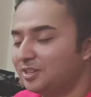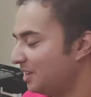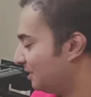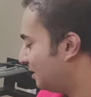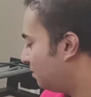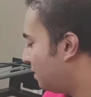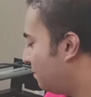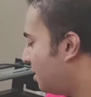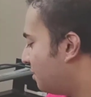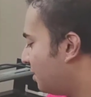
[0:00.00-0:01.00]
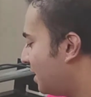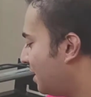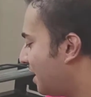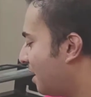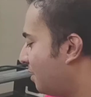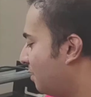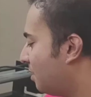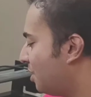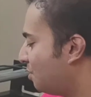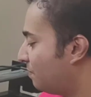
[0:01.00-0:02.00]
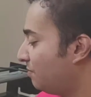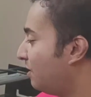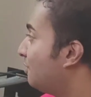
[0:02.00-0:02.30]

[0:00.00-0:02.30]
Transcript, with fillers: cases when we are really, you know, when we